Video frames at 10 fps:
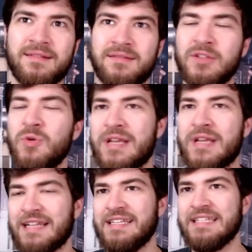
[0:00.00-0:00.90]
Luke
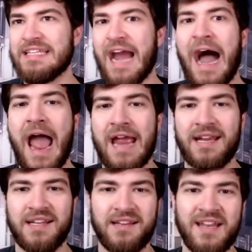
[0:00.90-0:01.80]
Getsy's guy
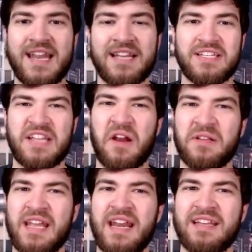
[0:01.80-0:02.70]

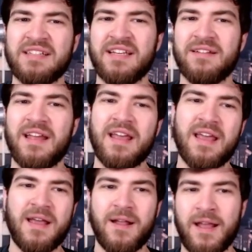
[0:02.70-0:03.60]
necessarily. And
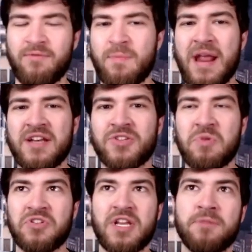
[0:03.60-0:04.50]
it remains to be
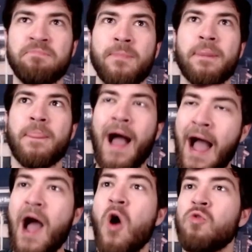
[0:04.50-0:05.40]
seen
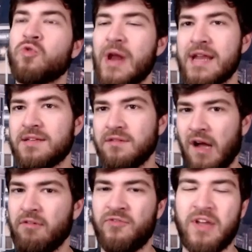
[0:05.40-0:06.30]
how great
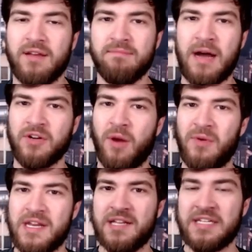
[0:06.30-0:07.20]
of a fit
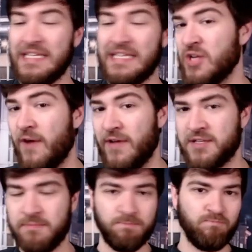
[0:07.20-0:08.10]
Montgomery is in this
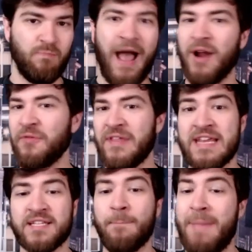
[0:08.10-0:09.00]
offense. I don't think
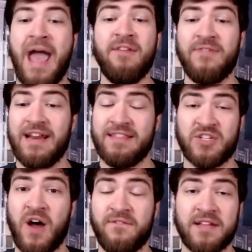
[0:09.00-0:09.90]
he's a bad fit in
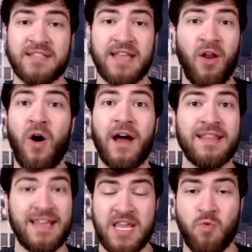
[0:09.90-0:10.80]
this offense at all. I
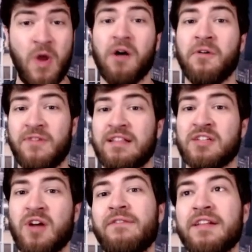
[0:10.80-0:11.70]
think he will fit this
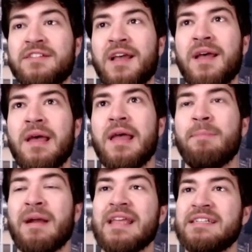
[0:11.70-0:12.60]
offense.
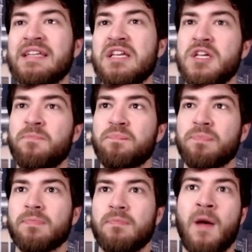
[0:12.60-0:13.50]
But is he
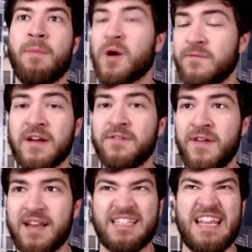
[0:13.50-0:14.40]
a perfect
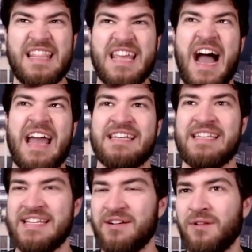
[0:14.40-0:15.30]
fit? Is he the
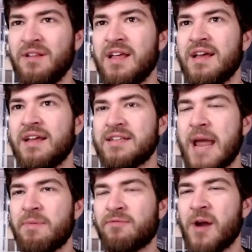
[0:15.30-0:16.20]
ideal
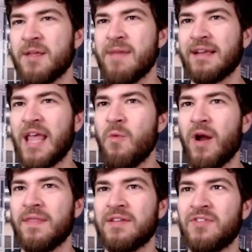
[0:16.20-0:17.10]
type of running back they
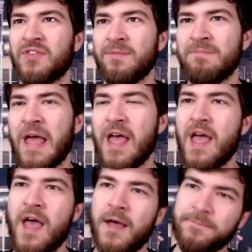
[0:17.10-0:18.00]
want in this system?
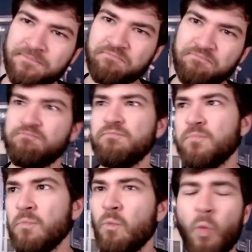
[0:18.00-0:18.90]

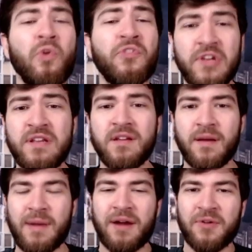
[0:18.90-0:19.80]
We'll see.
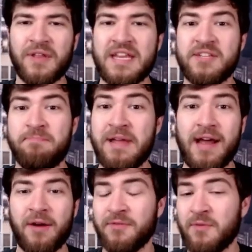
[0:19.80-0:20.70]
I mean, I don't know that
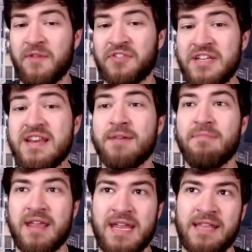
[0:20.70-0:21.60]
I don't think we've seen
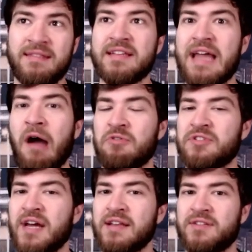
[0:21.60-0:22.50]
him in this
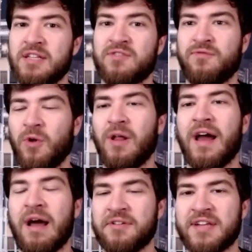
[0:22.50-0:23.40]

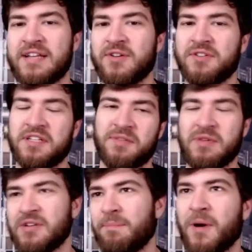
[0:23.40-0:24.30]
full-on outside zone system. We
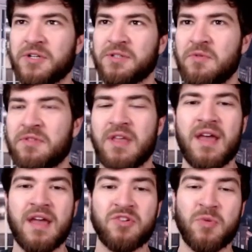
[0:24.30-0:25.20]
saw it partially with
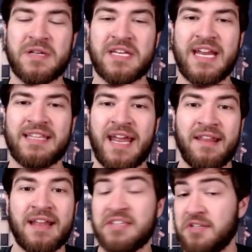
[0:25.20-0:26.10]
Trubisky at the end of
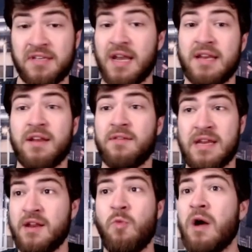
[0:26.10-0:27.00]
that season, and he
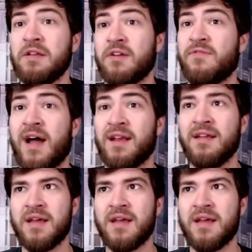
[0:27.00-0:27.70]
did well. He did fine.